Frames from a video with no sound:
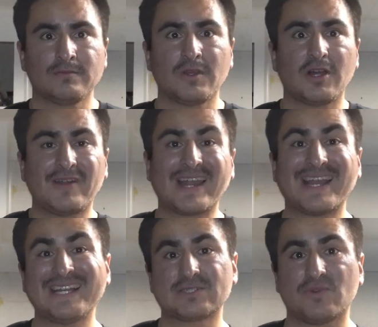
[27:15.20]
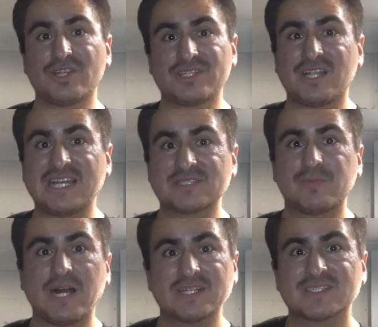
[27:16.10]
Alright guys, we're in the last
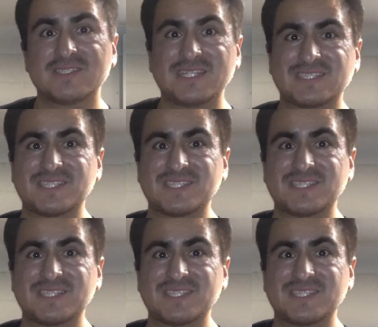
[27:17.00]
box. Let's